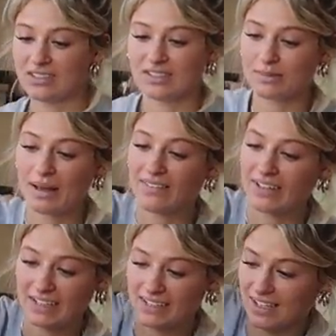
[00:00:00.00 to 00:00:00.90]
doesn't smell
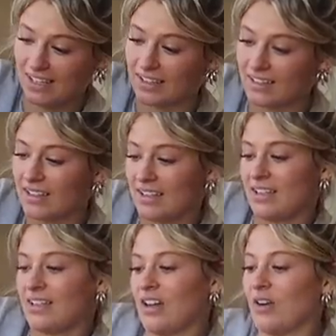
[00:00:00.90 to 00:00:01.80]
anything?
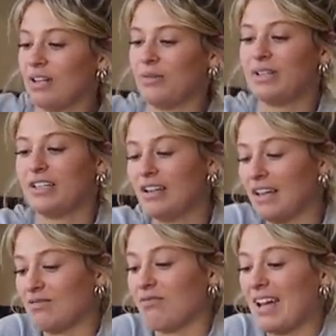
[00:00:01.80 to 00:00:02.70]
Only when you're
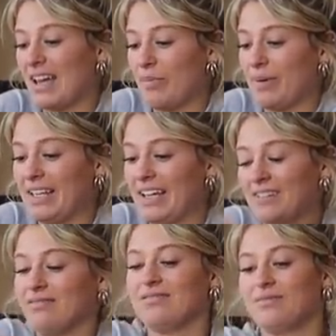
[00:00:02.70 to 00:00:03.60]
like right up
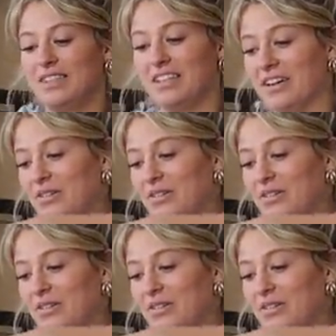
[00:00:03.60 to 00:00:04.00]
in with your